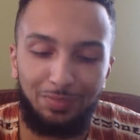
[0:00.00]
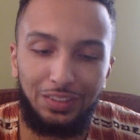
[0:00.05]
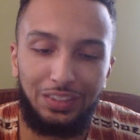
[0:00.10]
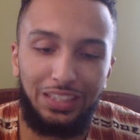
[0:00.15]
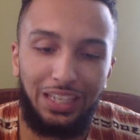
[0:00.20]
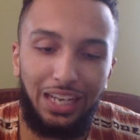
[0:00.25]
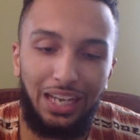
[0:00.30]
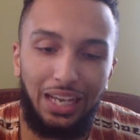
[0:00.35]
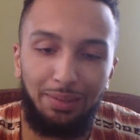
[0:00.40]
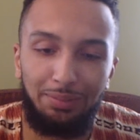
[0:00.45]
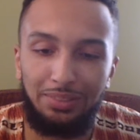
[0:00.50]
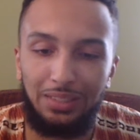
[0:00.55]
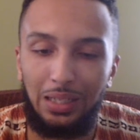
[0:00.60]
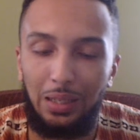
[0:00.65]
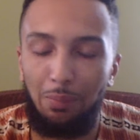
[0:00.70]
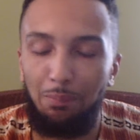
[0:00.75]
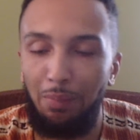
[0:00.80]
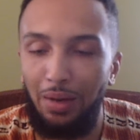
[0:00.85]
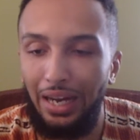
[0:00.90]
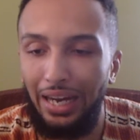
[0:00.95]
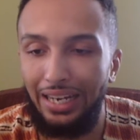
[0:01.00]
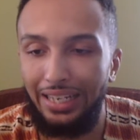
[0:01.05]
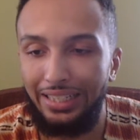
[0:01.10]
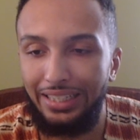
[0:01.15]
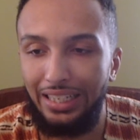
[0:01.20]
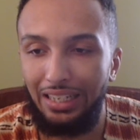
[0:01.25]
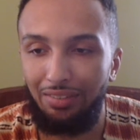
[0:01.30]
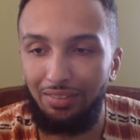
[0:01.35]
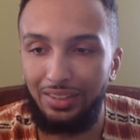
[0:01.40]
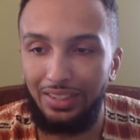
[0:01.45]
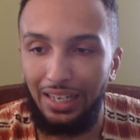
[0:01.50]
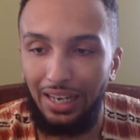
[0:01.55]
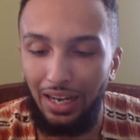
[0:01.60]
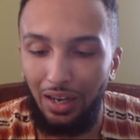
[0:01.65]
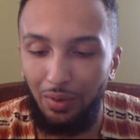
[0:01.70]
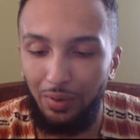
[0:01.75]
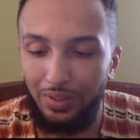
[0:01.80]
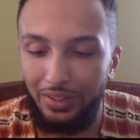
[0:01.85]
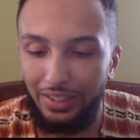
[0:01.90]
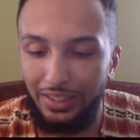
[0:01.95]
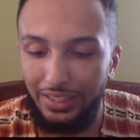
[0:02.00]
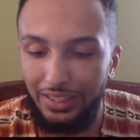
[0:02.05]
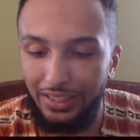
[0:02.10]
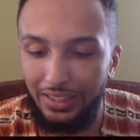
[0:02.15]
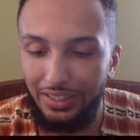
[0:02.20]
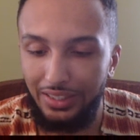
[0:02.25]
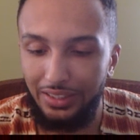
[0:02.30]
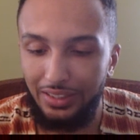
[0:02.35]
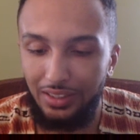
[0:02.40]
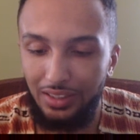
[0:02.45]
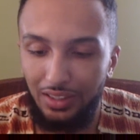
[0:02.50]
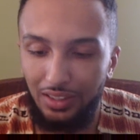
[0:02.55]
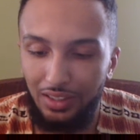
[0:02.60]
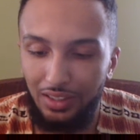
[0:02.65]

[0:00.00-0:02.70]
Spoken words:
jabs to the body every now and then.